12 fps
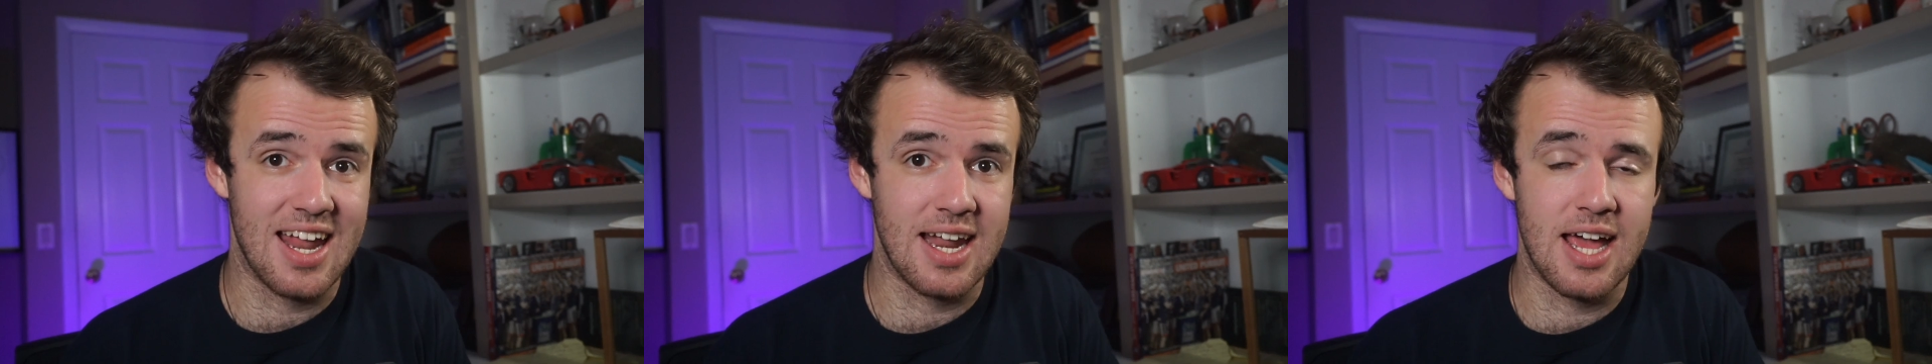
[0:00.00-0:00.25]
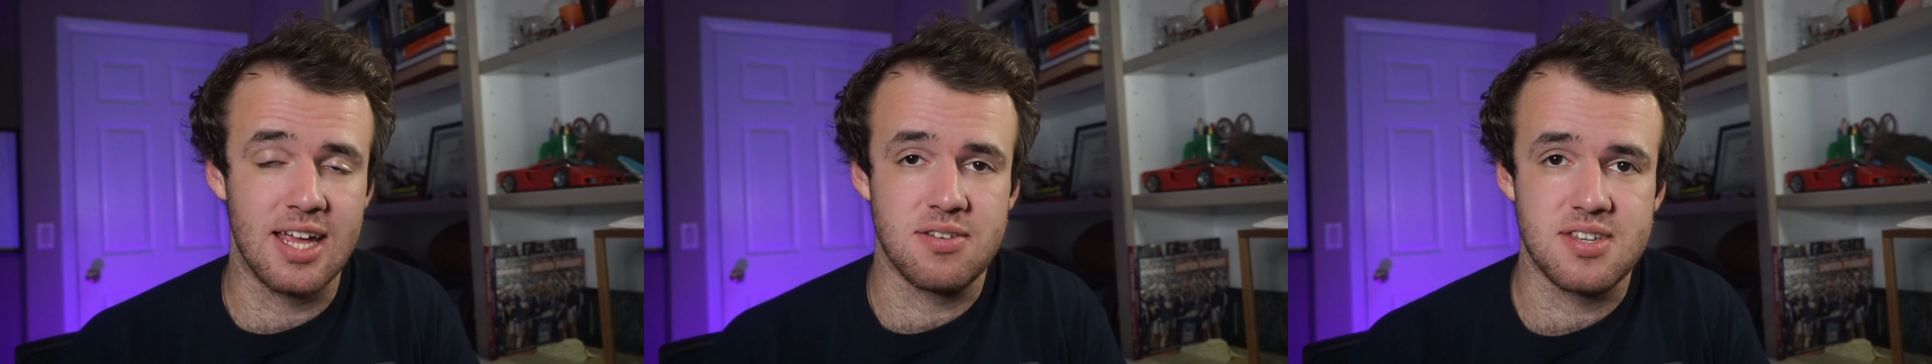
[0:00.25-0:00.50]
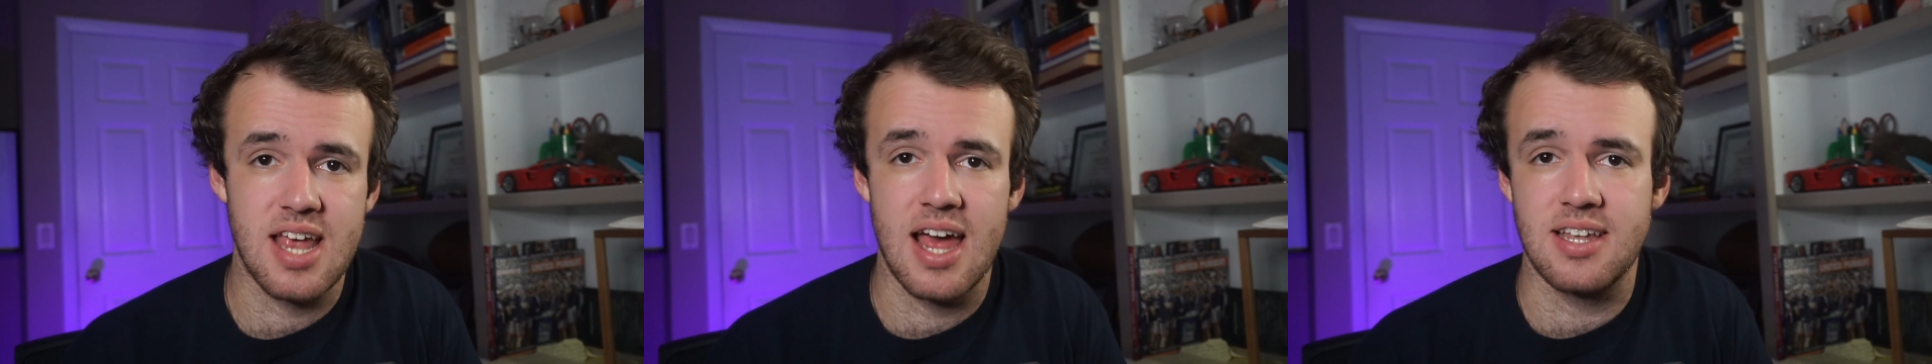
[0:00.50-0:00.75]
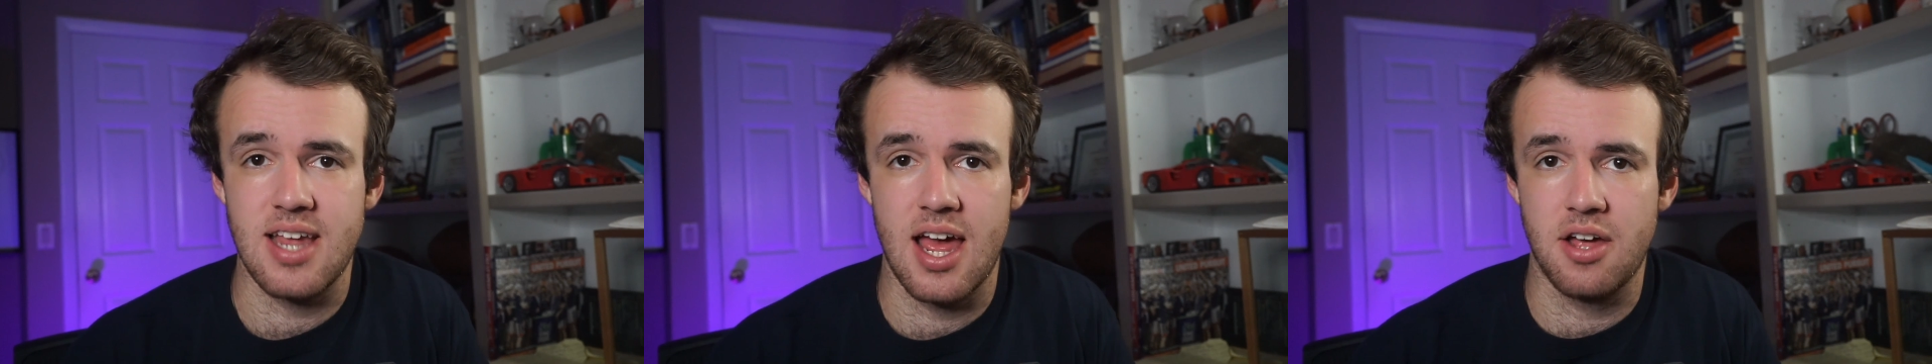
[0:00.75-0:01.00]
I sat
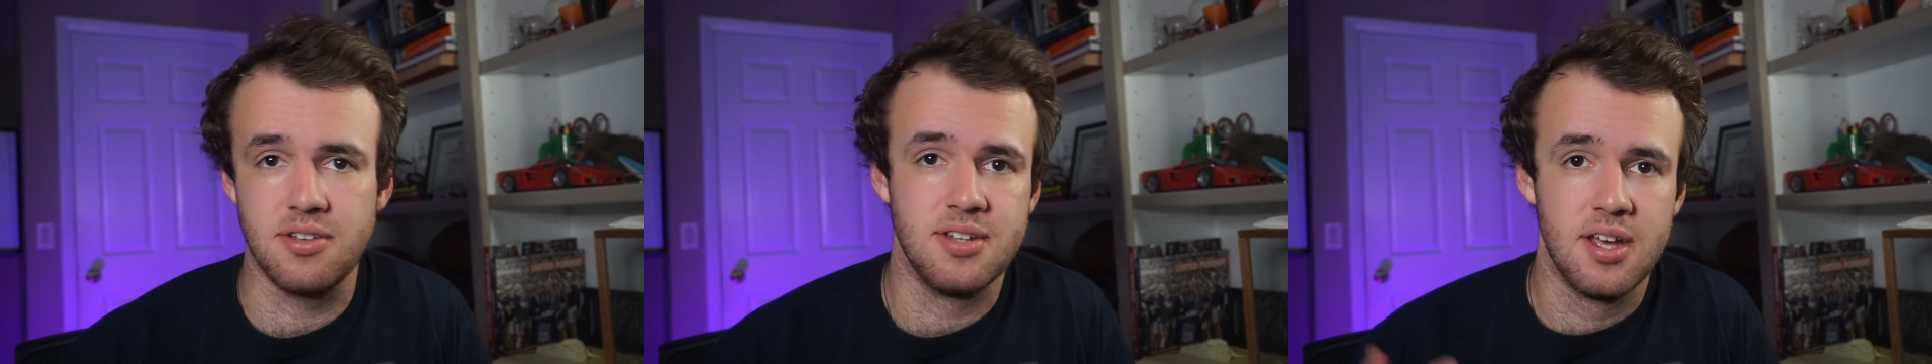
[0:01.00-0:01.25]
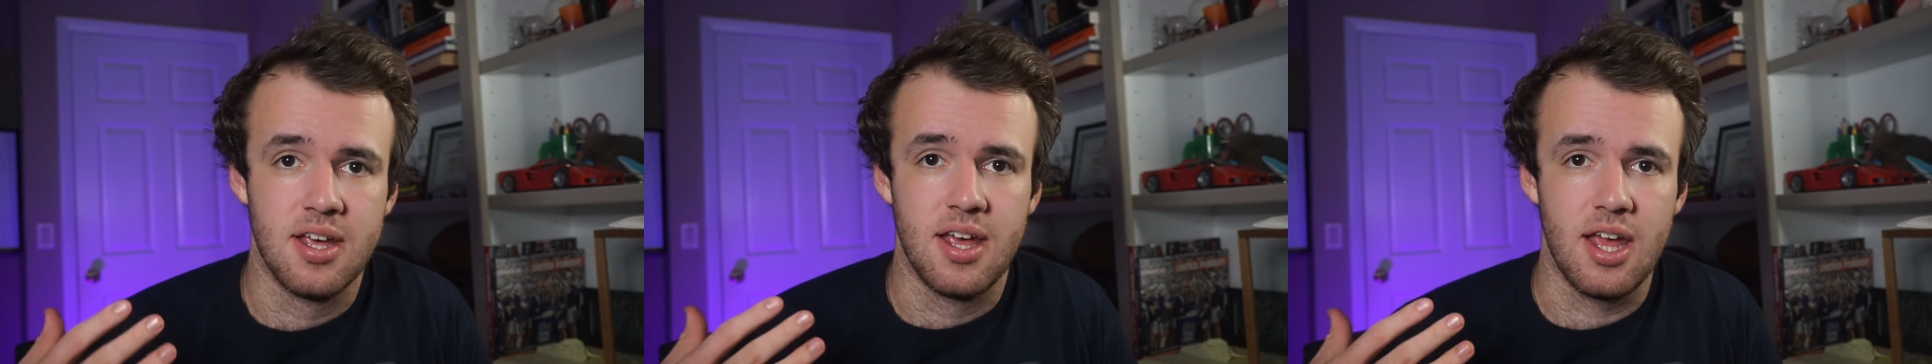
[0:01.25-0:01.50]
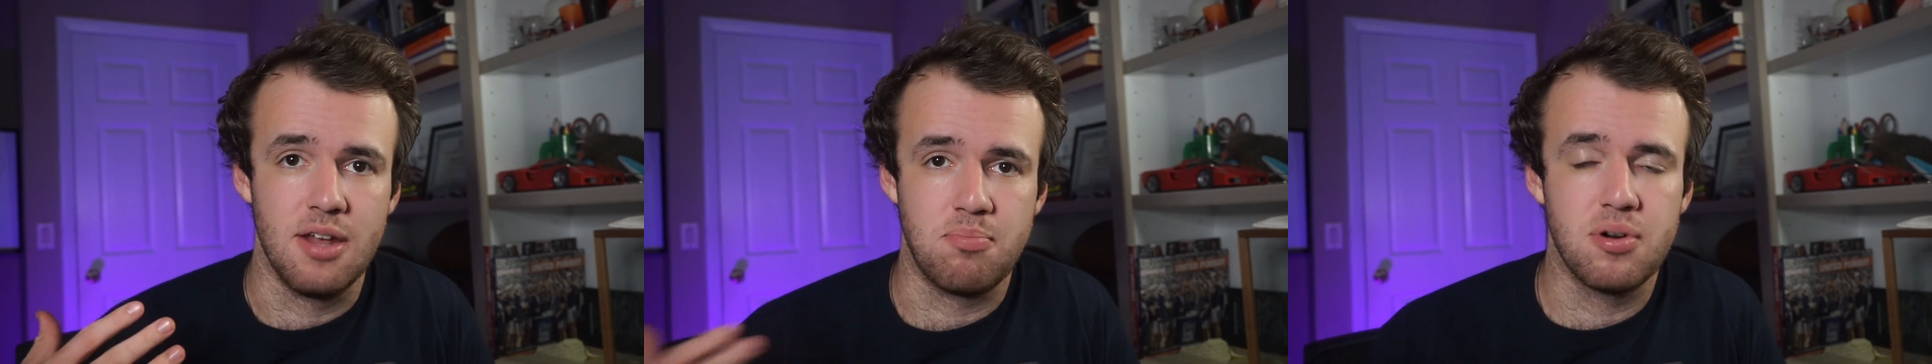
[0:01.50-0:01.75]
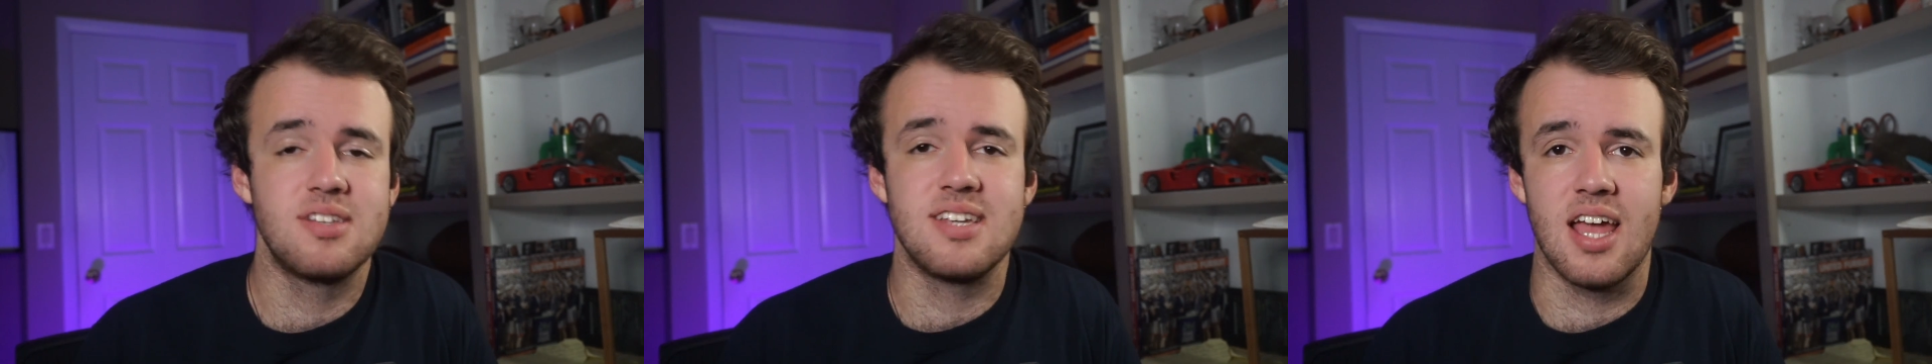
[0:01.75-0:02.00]
down and
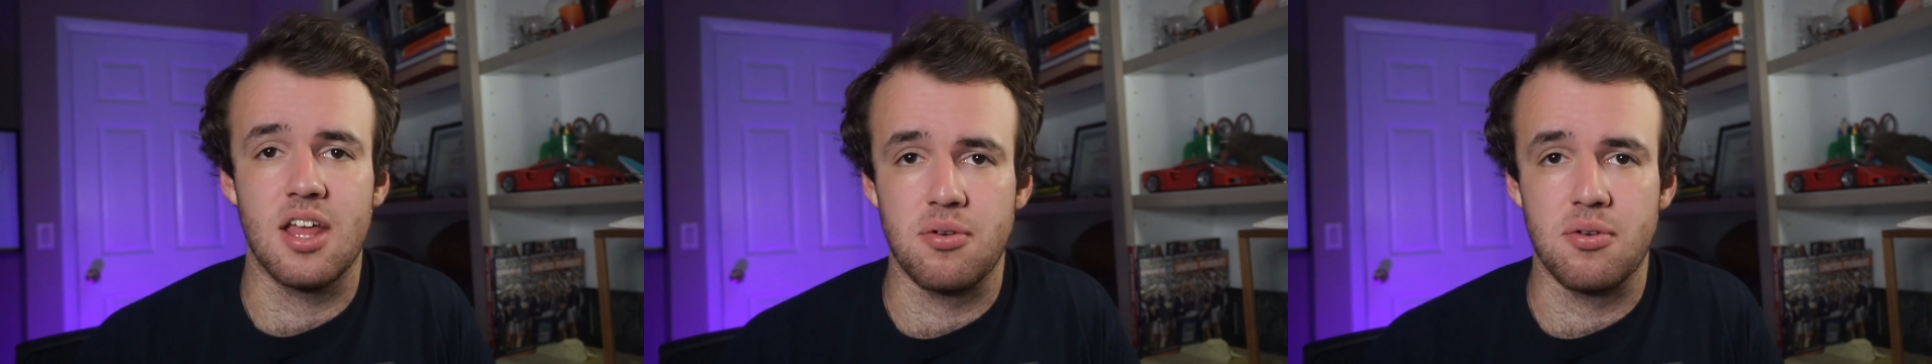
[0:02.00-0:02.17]
put together